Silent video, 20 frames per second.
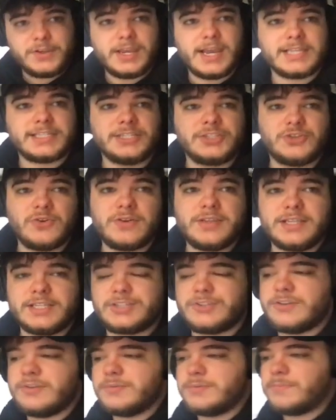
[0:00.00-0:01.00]
if you guys enjoy
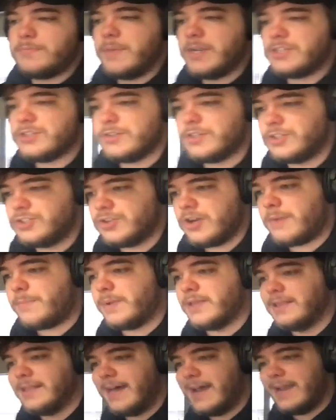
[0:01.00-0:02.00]
these streams, make sure to
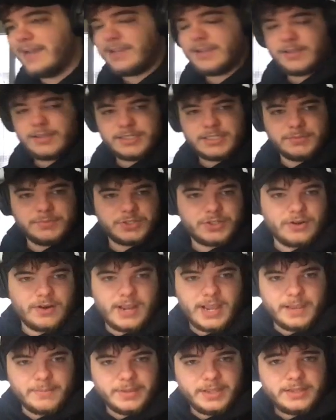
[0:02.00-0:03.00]
drop a like,
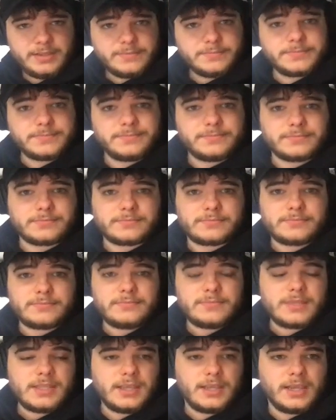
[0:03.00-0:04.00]
subscribe.
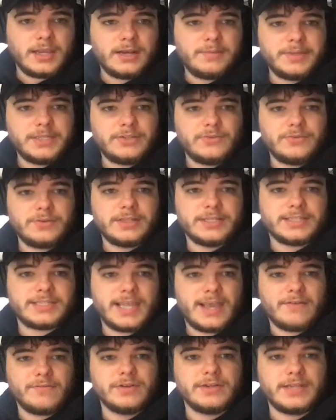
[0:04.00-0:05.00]
Going to be doing
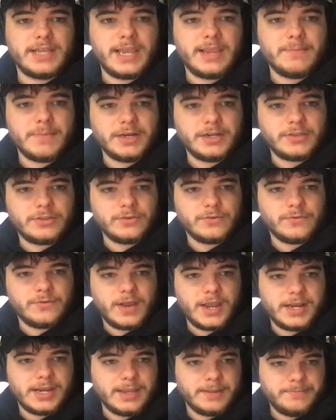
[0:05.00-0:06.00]
this every day, Monday through
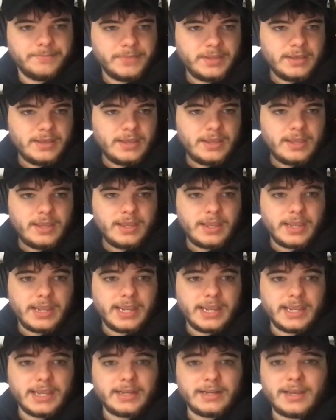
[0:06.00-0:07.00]
Friday.
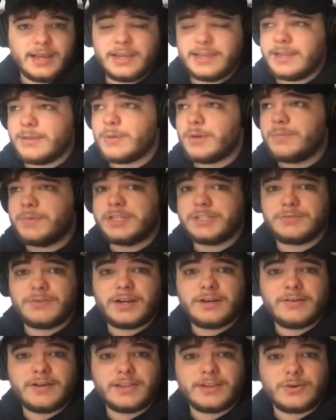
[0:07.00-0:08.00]
And MLB's
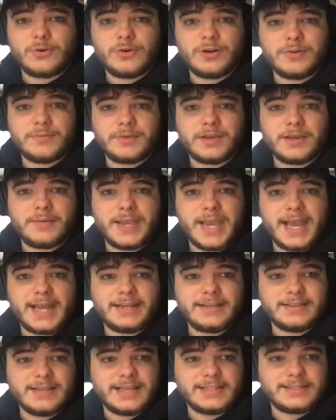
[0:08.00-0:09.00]
right around the corner. We're going to be
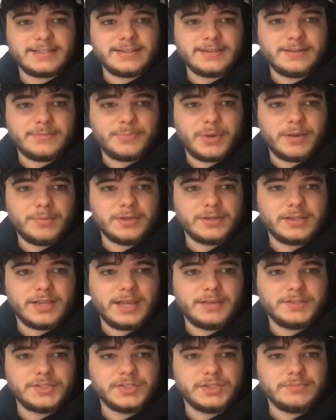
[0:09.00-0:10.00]
adding that to the public
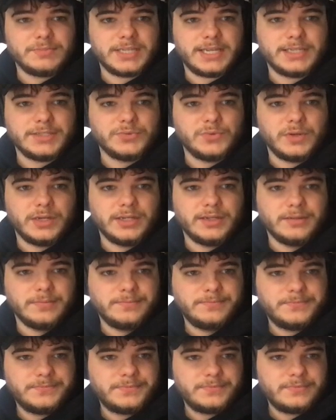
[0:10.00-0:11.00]
live streams as well.